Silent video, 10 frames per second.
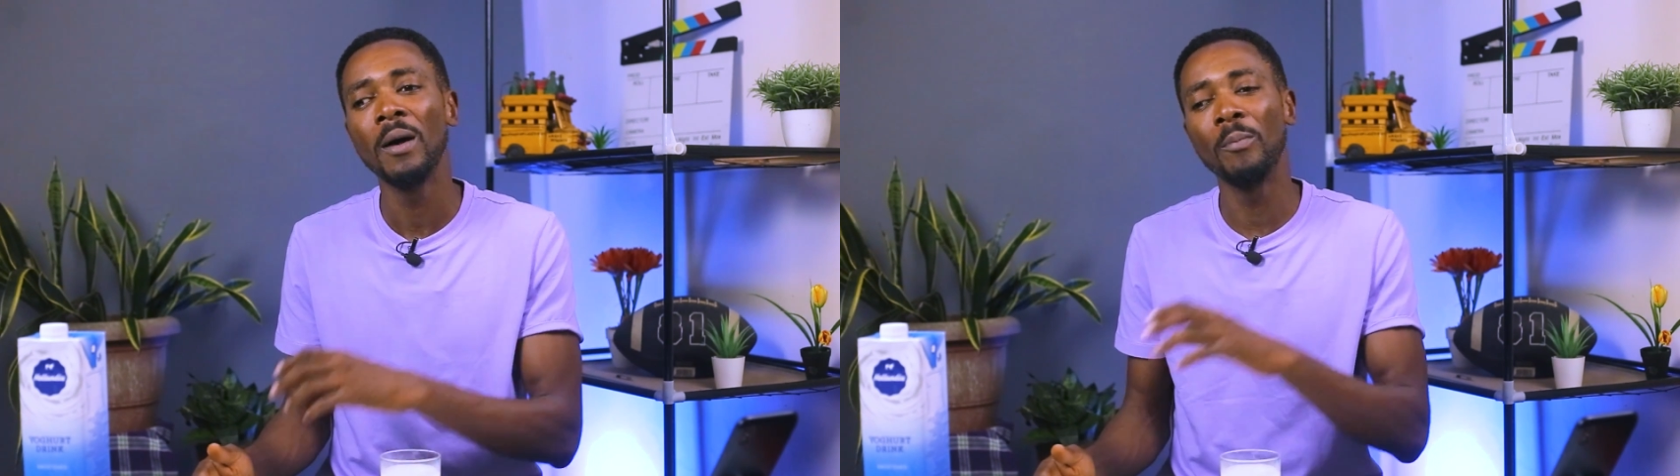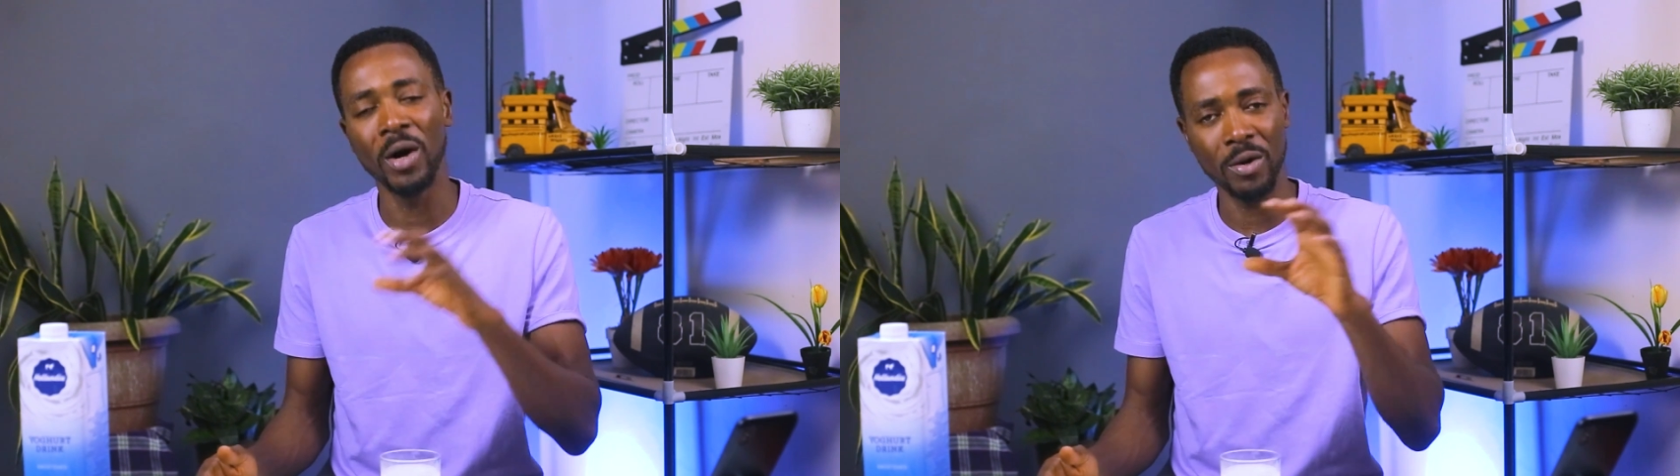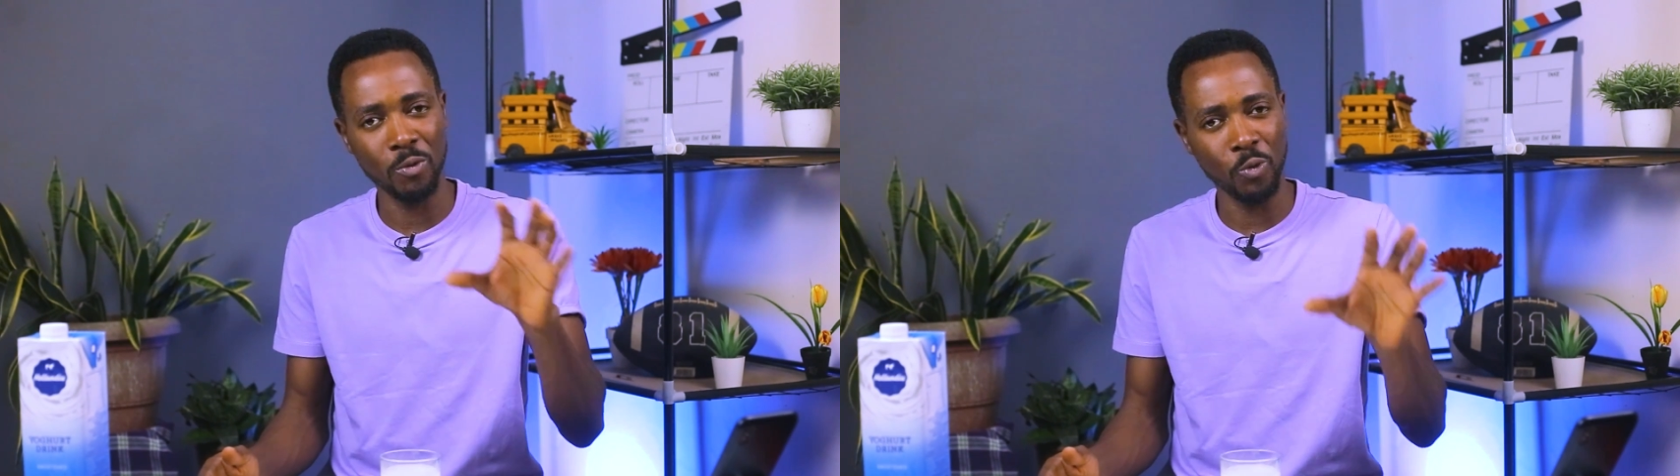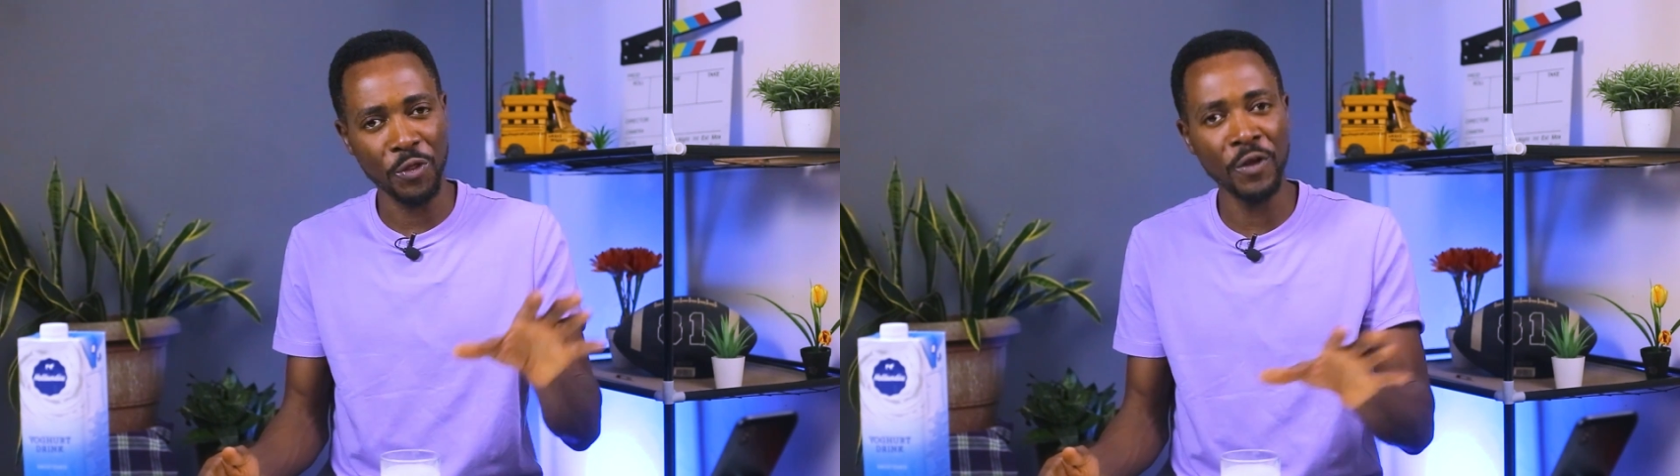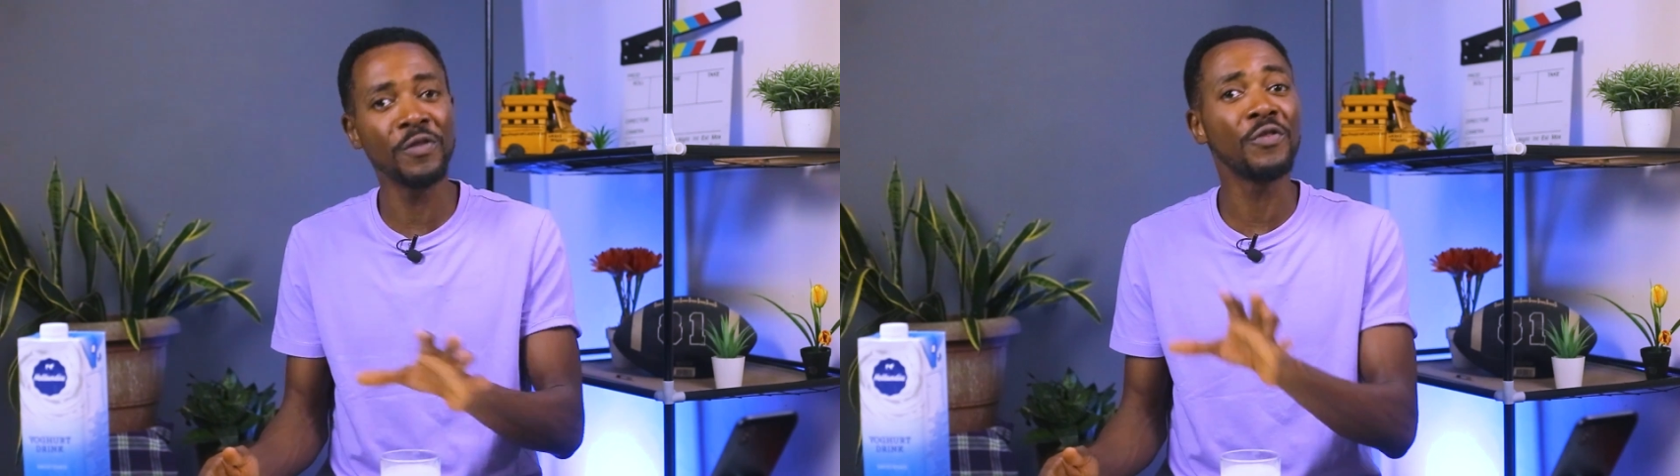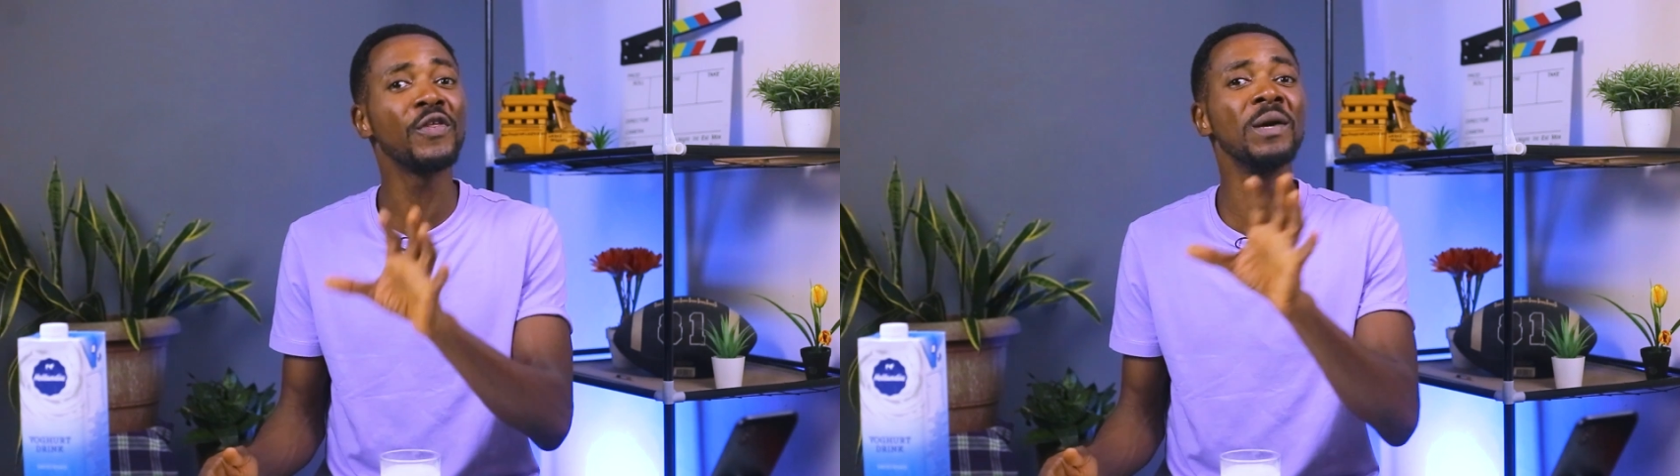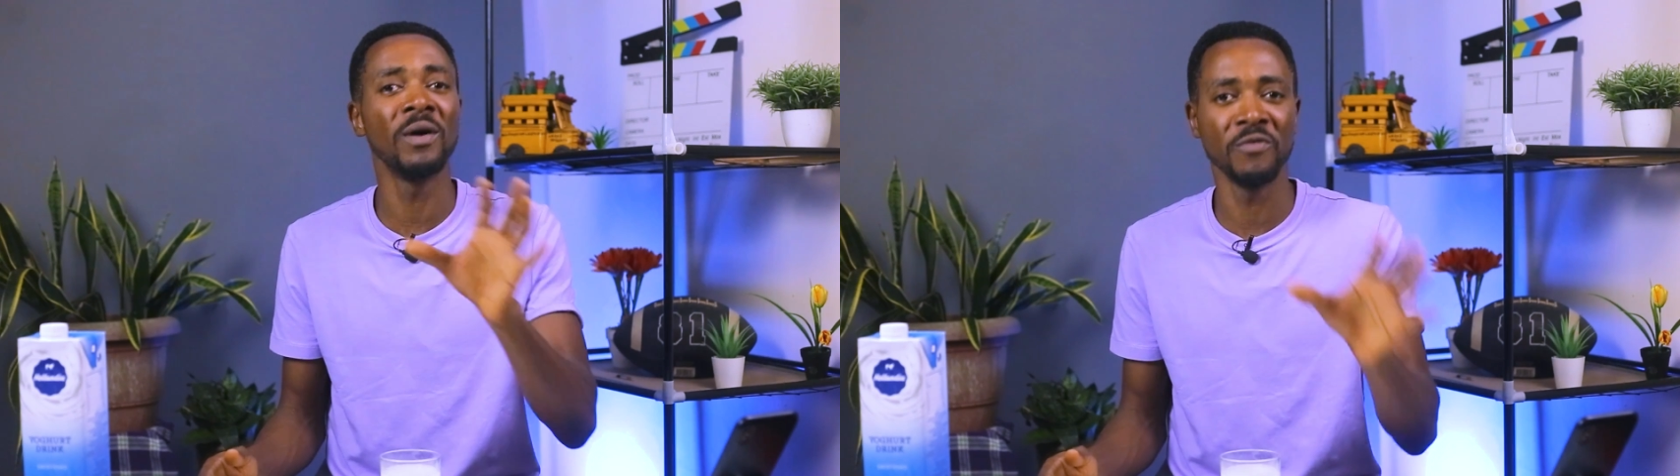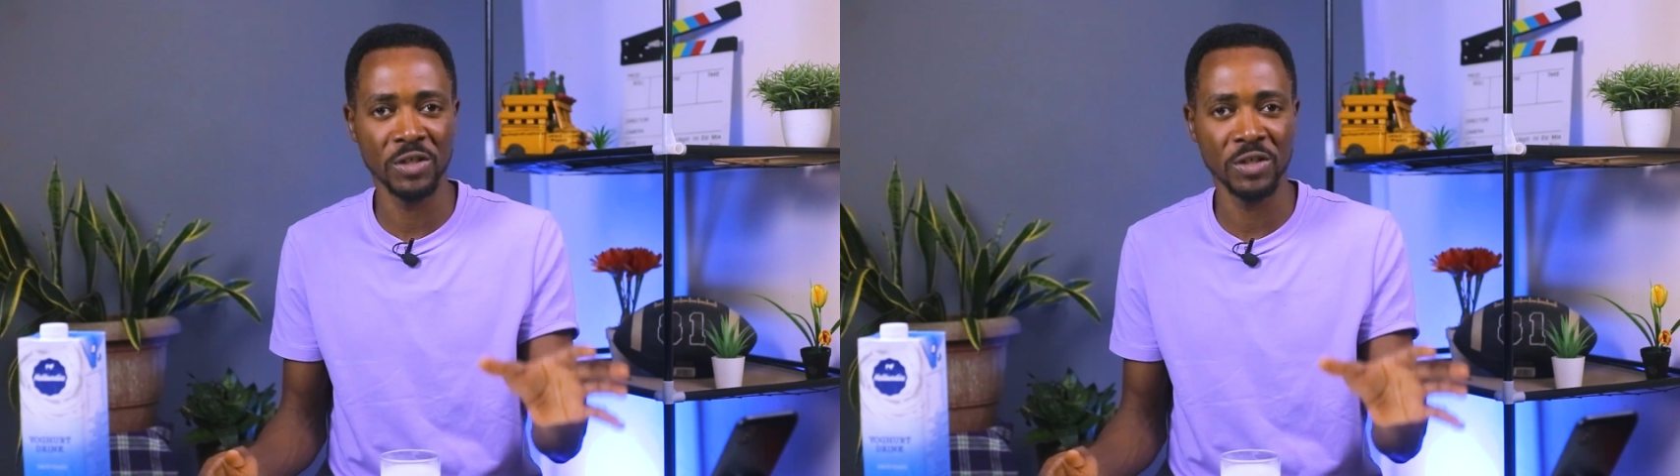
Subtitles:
But within the theme of